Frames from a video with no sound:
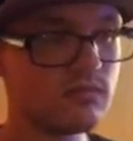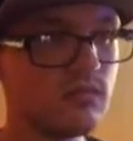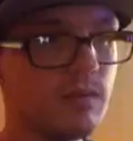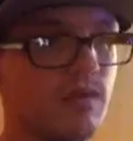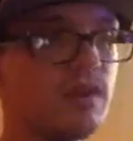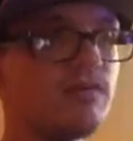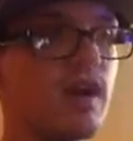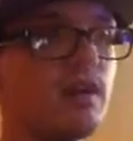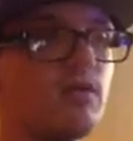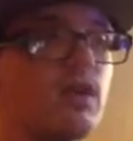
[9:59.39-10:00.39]
The big
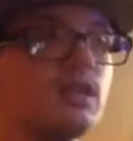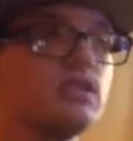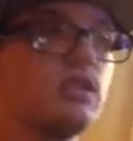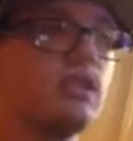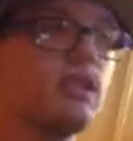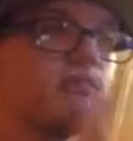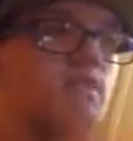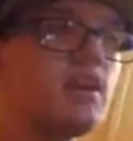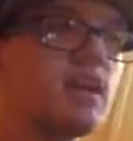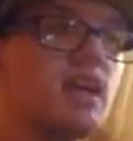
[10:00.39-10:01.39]
fight was
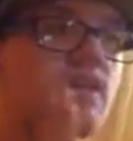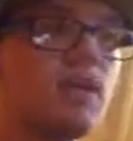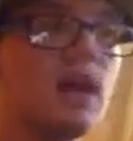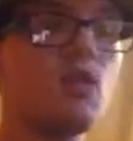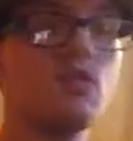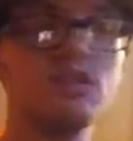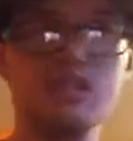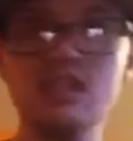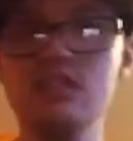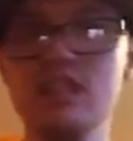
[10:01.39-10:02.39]
Mick and Maya was
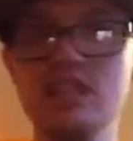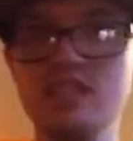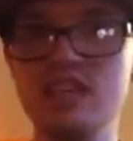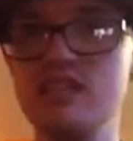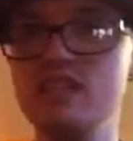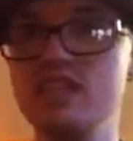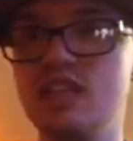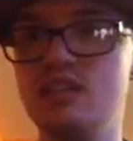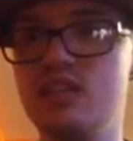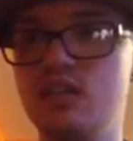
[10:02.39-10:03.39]
still in
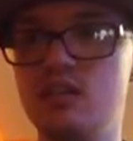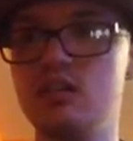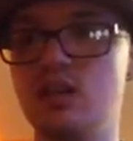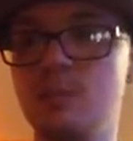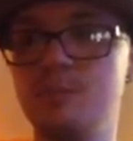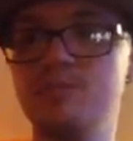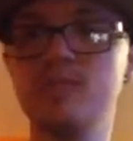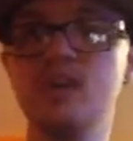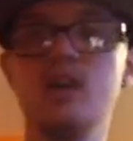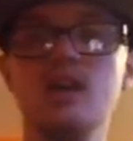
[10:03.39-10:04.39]
1717 all alone,
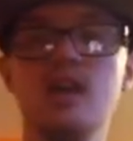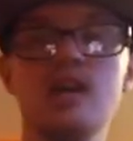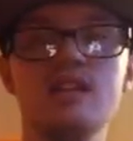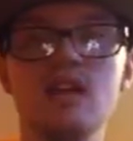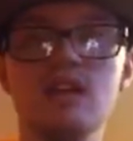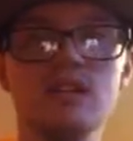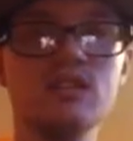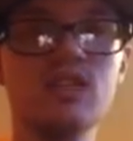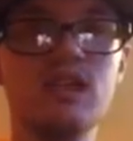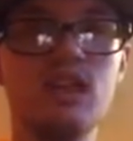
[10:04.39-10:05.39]
and the
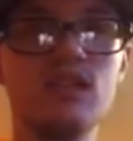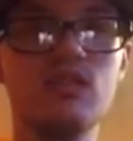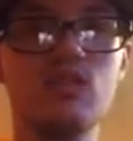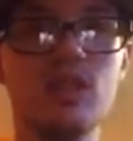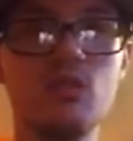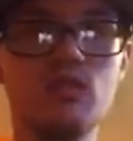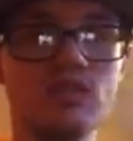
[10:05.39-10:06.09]
other three were